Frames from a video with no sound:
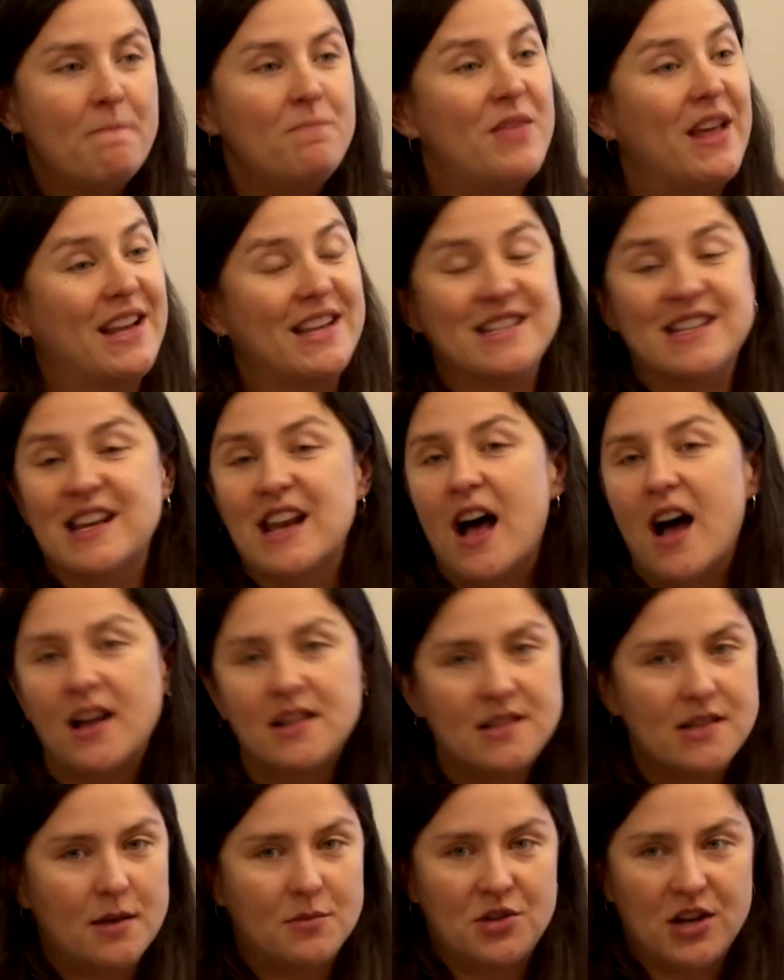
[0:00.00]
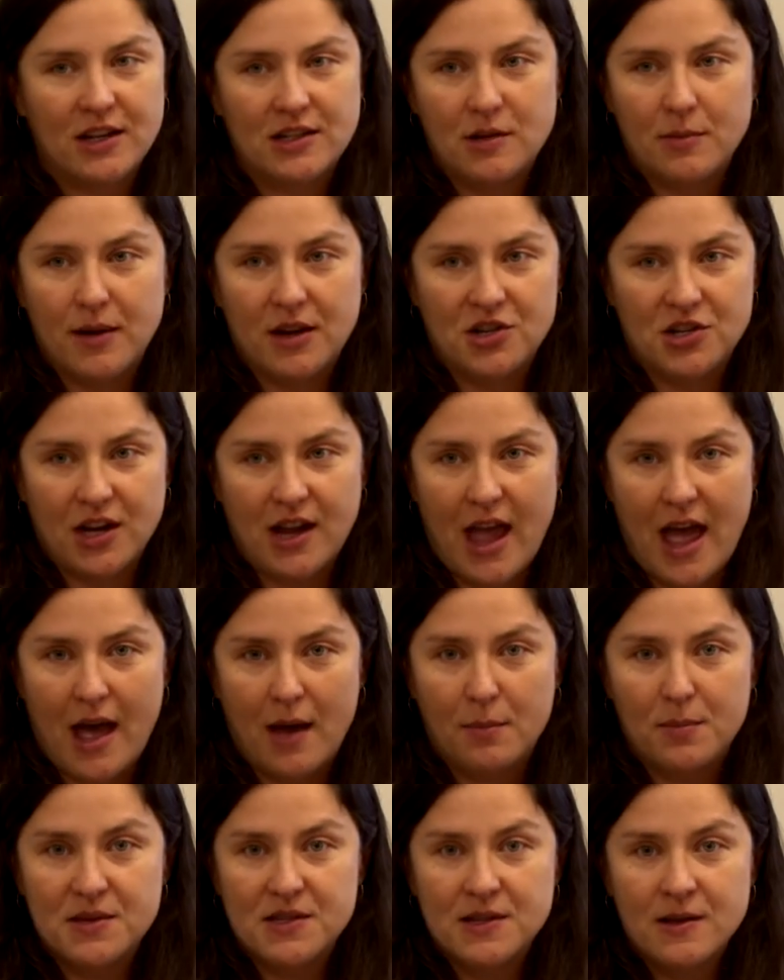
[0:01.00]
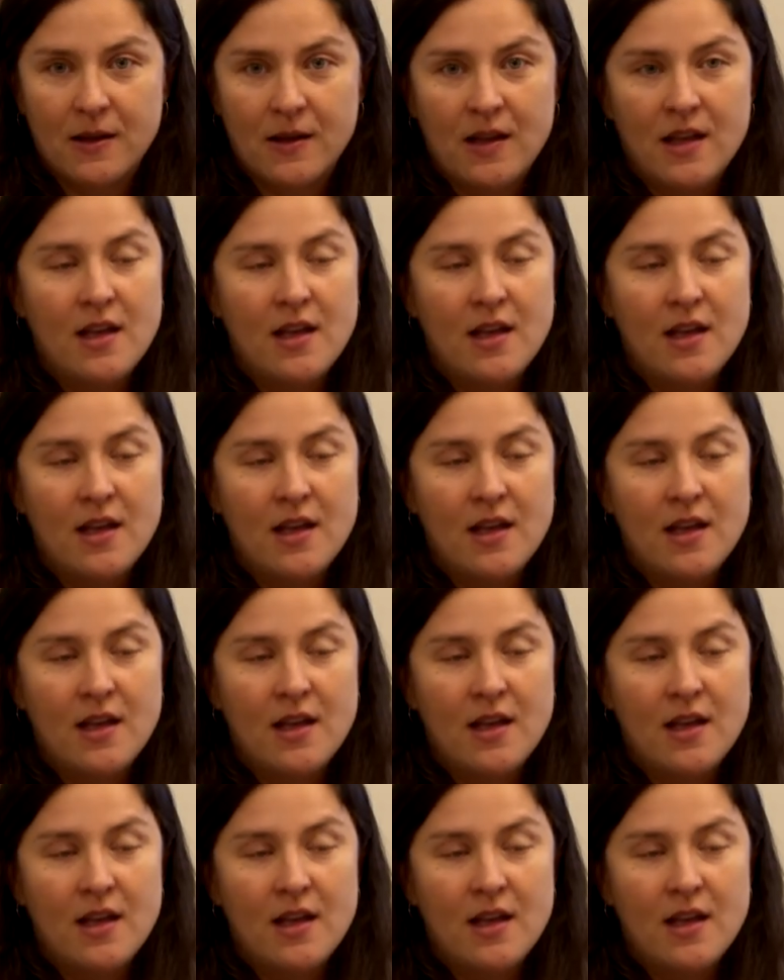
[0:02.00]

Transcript: that is not subject to budget caps